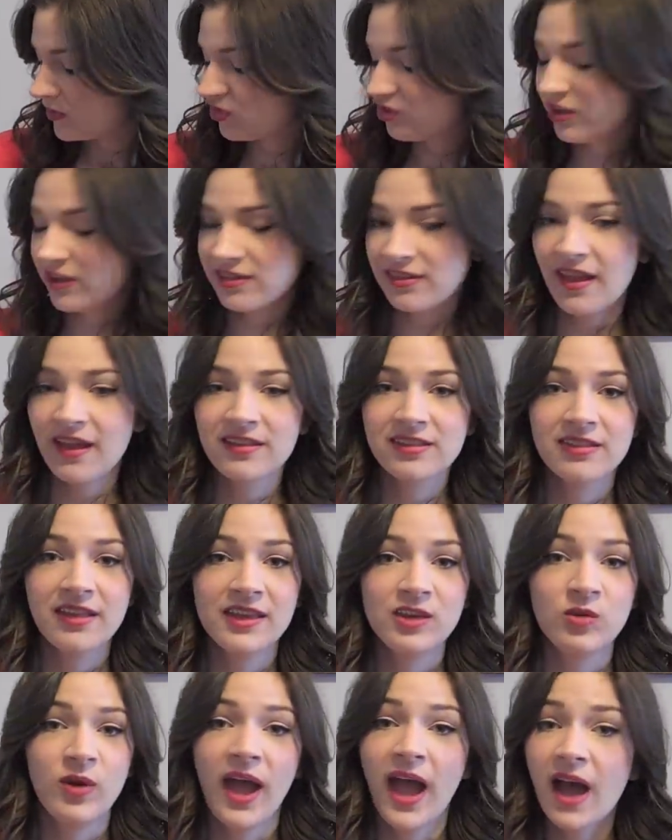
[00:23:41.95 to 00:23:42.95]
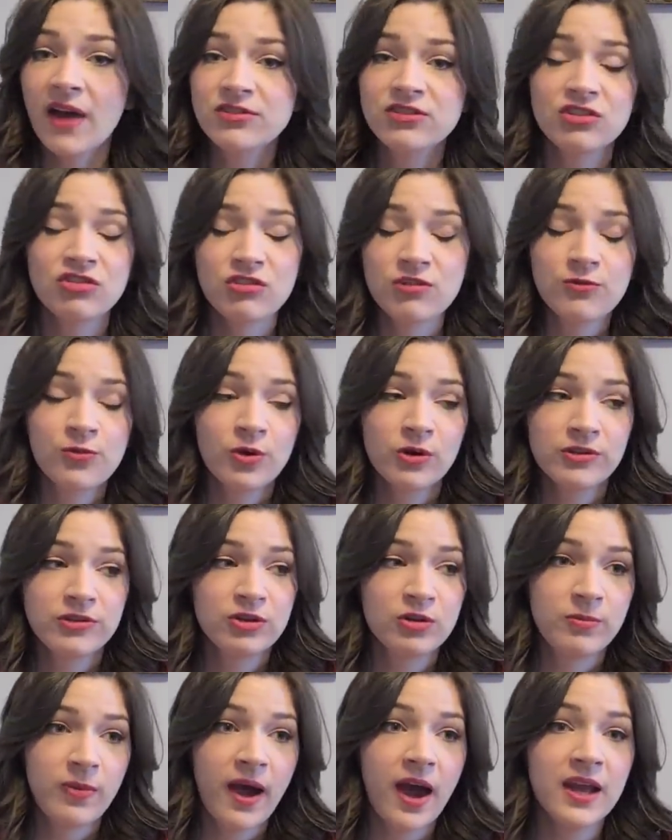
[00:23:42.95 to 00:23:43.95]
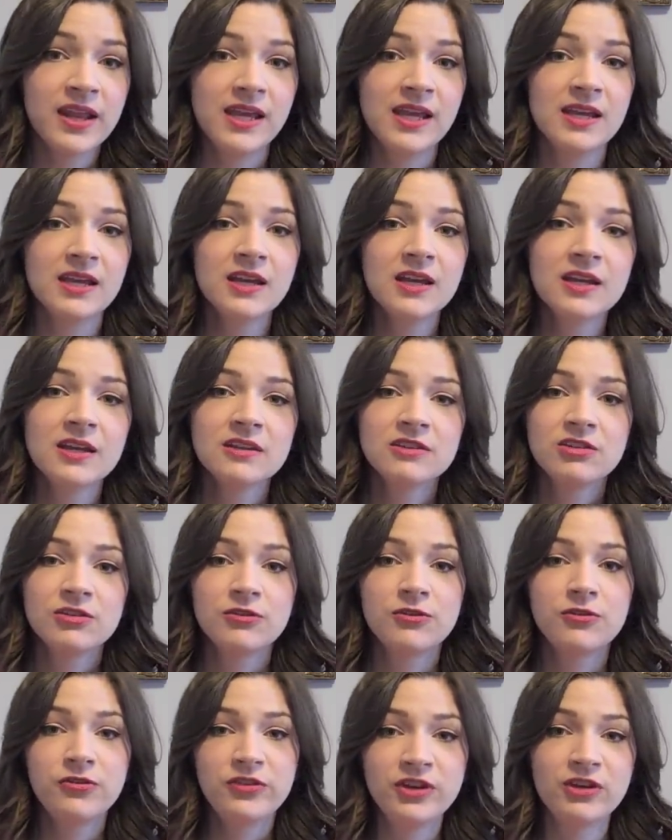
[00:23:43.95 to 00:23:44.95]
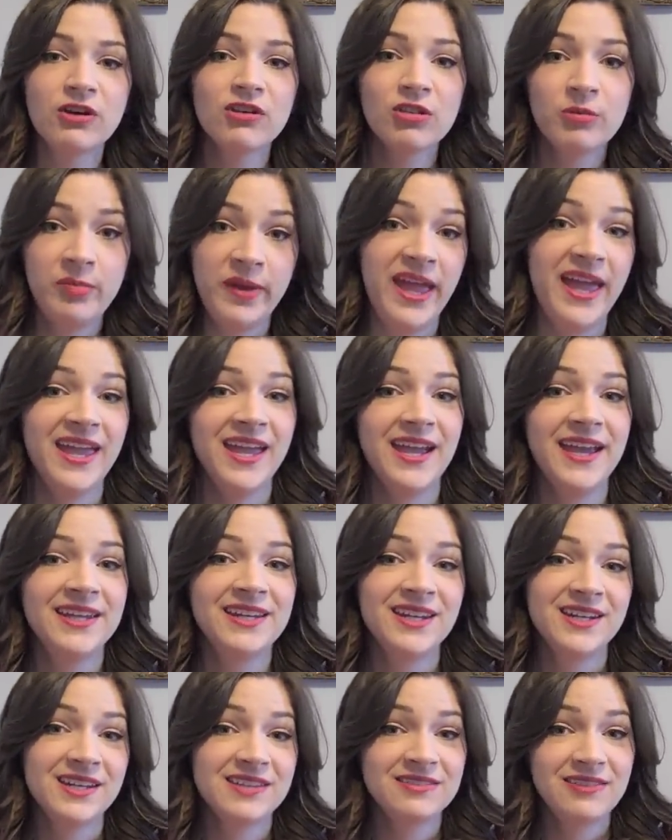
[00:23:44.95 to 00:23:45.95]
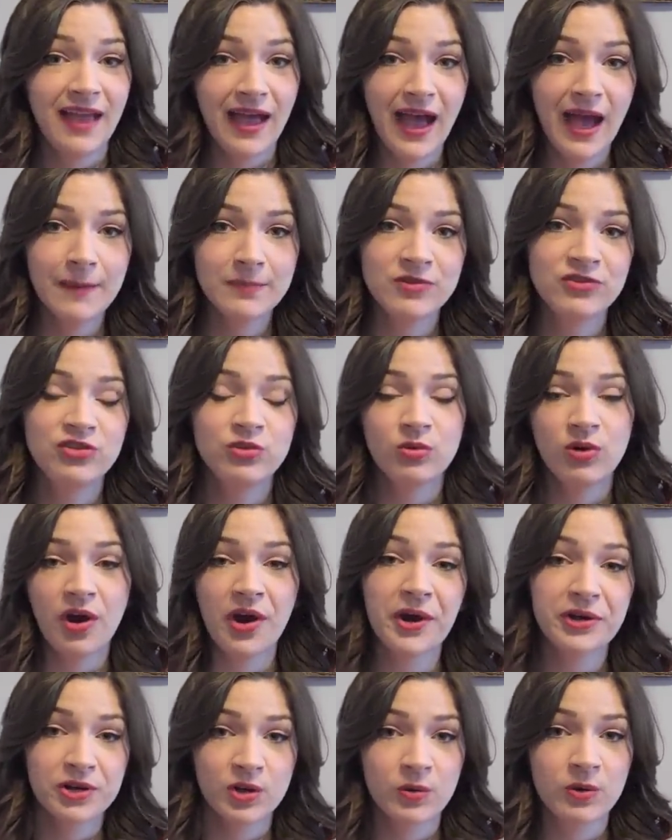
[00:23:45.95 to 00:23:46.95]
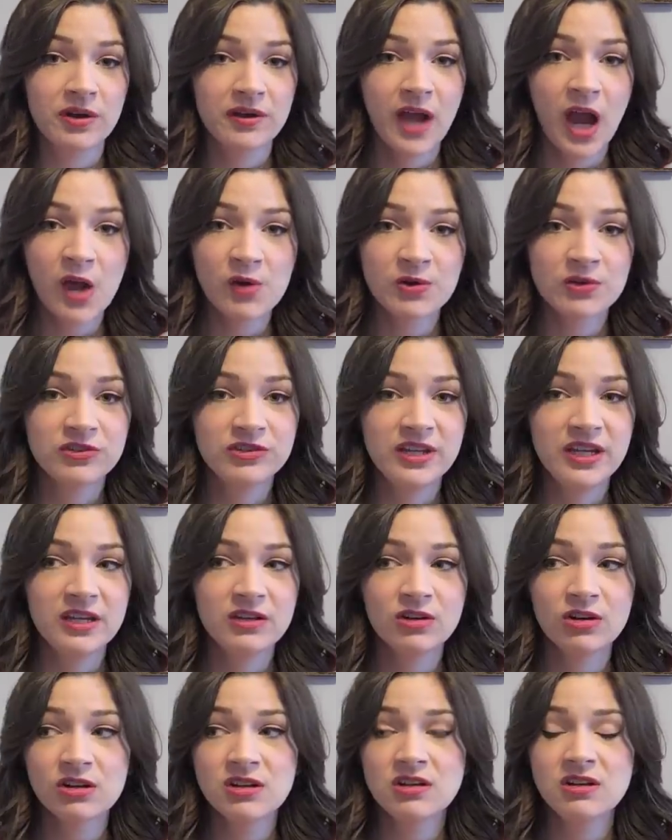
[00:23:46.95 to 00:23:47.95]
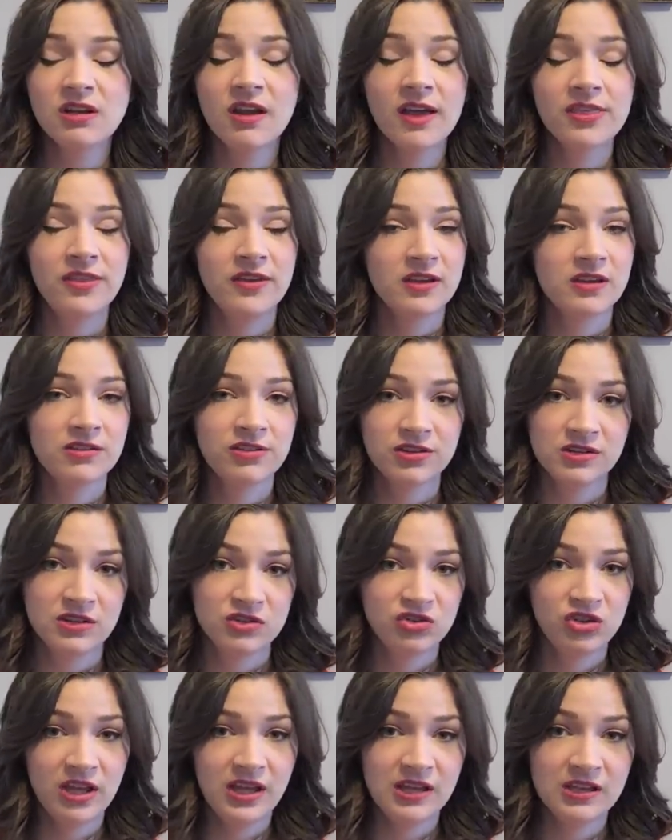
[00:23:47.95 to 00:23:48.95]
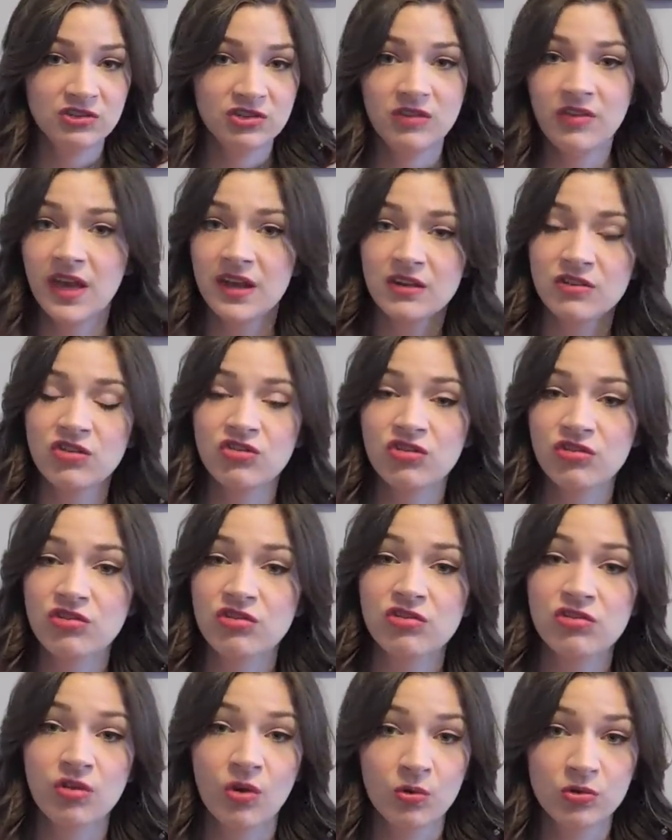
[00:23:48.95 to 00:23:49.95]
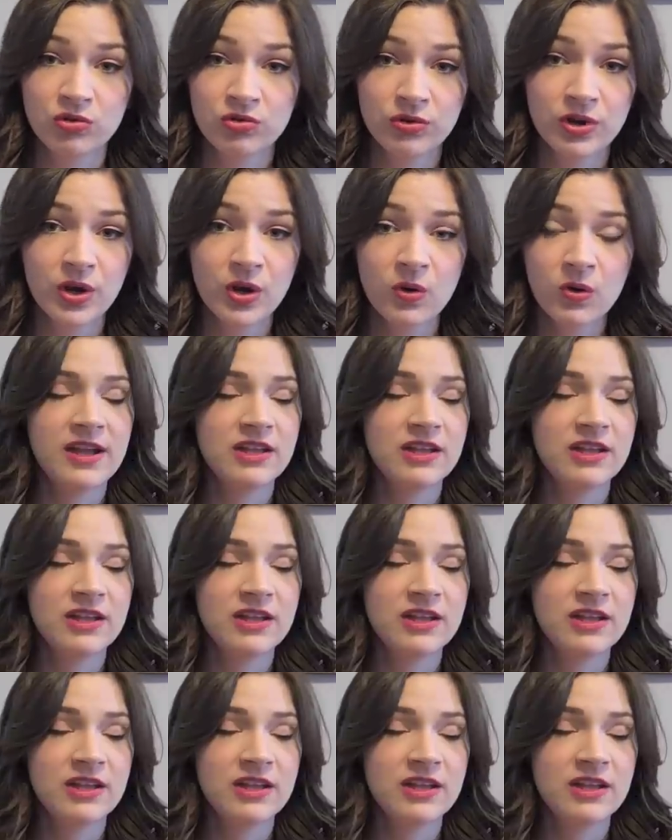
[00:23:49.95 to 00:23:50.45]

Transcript: She says that you have to just force your body to feel the pain and adapt to a harder workout routine, or nothing is going to change, and that is just so true.